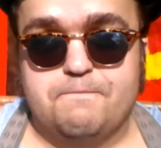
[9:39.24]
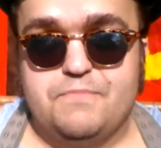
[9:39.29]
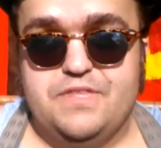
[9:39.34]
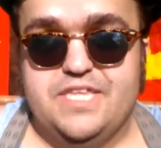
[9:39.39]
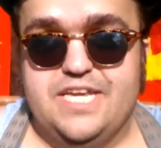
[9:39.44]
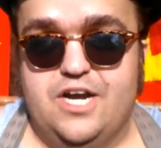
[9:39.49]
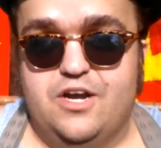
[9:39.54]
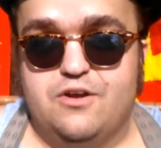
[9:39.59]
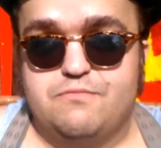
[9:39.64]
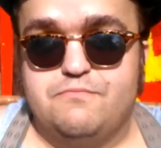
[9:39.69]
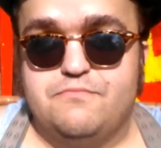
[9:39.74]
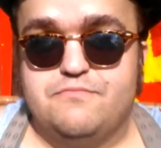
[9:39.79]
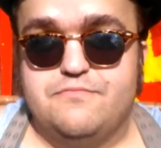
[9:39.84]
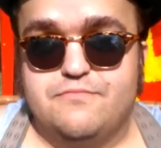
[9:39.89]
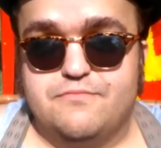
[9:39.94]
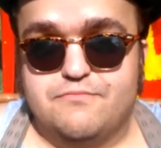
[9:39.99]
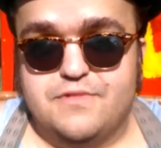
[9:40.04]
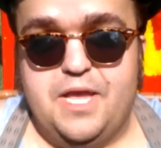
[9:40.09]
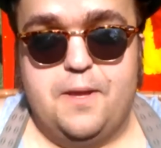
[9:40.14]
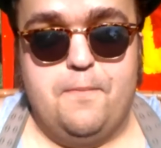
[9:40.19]
you know,
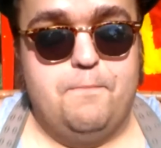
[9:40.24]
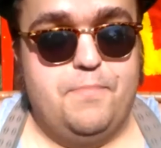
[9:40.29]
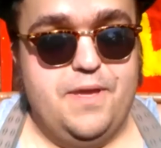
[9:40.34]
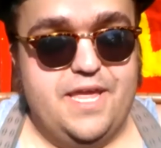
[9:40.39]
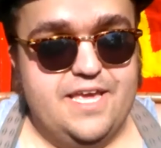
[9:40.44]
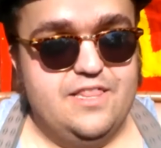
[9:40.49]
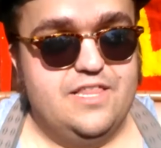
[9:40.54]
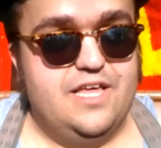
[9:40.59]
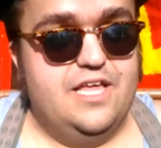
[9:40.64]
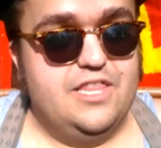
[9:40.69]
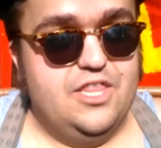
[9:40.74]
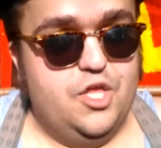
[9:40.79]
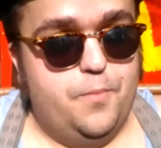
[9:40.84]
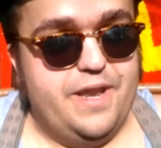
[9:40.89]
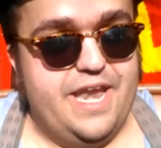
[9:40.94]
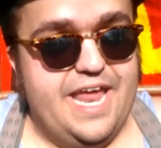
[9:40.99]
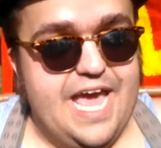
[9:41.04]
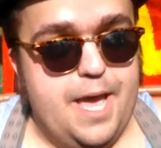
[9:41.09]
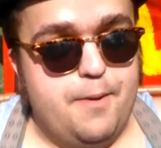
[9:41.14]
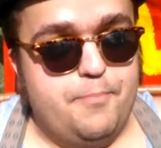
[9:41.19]
be a, a little
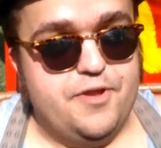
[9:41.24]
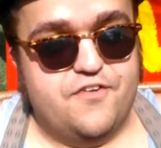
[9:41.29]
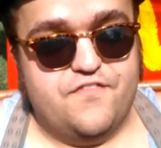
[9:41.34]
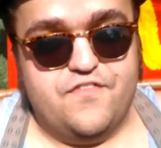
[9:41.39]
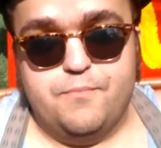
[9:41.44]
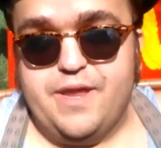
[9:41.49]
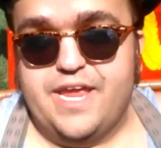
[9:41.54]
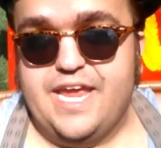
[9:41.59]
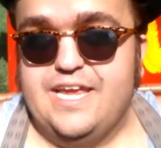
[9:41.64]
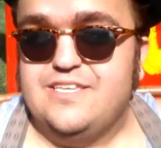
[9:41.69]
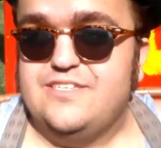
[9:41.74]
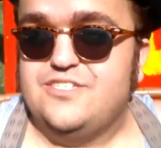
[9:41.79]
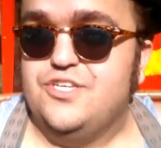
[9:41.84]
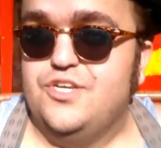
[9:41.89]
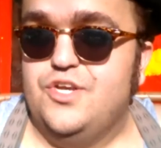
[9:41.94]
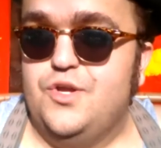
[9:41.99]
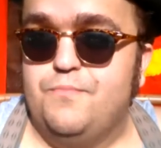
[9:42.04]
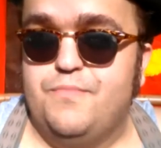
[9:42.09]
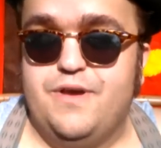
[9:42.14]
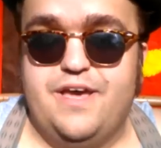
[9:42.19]
bit happier for me soon.